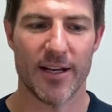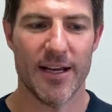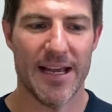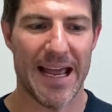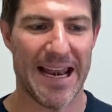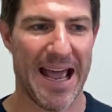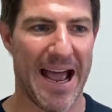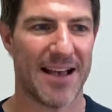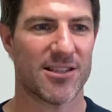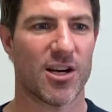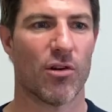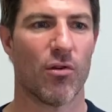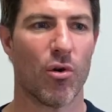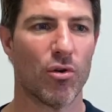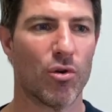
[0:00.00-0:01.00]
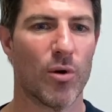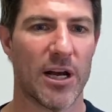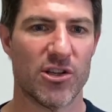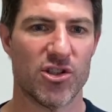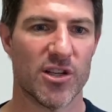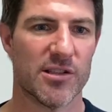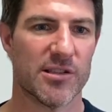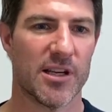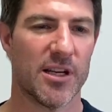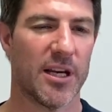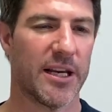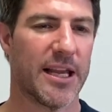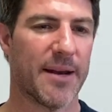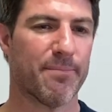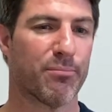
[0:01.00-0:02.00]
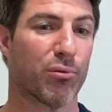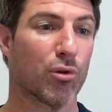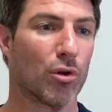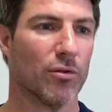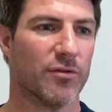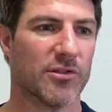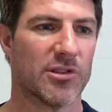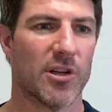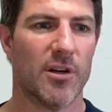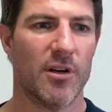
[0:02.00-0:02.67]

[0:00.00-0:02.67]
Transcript: and ask our own questions and get proofs.